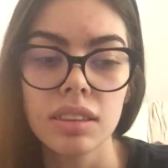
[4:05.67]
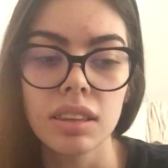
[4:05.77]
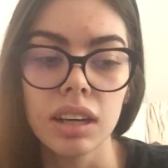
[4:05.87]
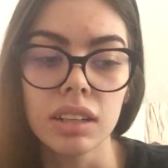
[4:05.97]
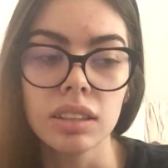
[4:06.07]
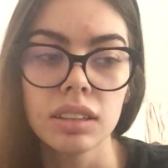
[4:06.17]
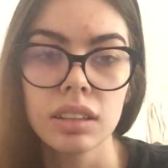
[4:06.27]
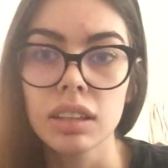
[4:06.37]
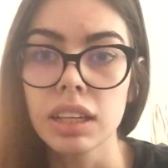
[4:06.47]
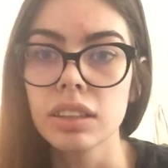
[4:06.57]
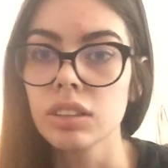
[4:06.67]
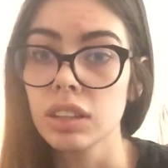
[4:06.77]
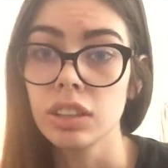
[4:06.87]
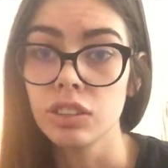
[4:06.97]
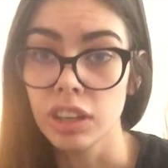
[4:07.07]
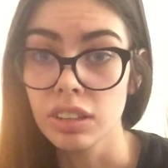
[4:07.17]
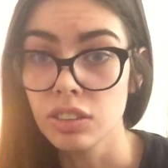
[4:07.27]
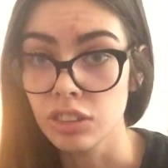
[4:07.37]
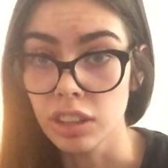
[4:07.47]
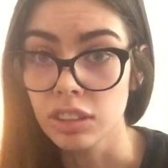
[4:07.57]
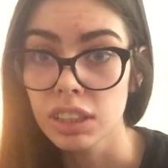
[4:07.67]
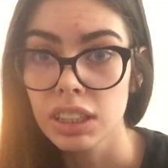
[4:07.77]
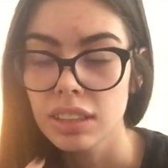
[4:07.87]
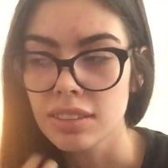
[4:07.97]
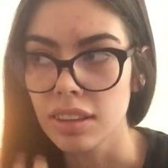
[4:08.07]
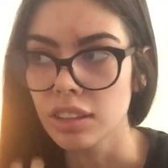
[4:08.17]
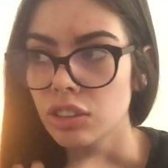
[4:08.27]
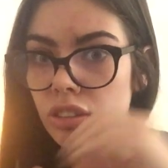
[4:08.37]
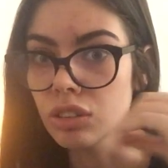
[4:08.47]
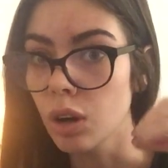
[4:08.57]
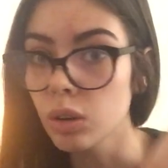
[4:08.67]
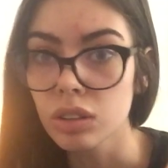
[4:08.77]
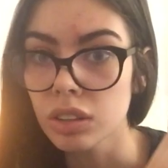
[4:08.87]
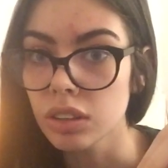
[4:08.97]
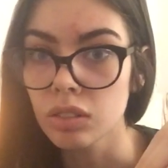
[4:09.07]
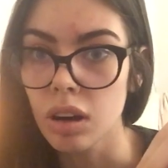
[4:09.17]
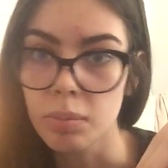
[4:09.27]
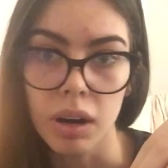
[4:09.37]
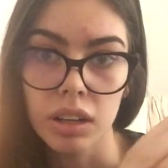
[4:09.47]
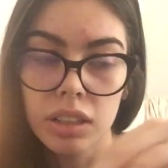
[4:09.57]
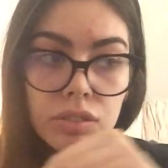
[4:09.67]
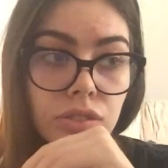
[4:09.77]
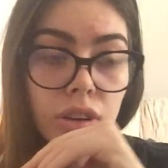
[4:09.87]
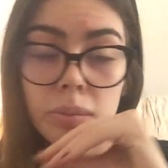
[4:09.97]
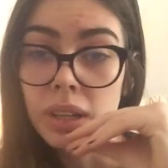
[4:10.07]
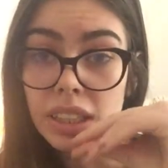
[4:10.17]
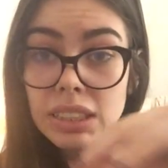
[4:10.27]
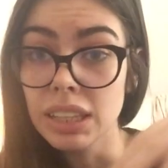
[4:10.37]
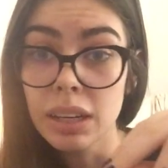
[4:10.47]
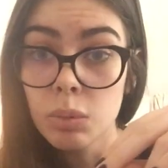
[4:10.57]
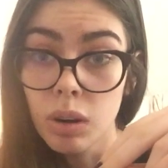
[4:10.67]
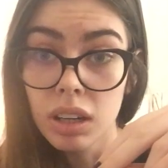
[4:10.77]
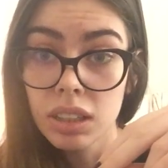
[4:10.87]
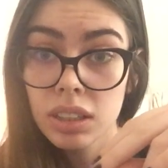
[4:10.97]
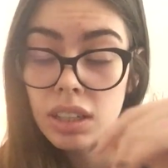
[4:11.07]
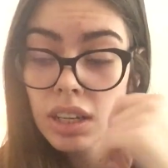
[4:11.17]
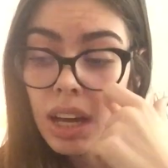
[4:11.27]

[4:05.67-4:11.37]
that like they're like transgender kids, and they just know they're in the wrong body from like day one,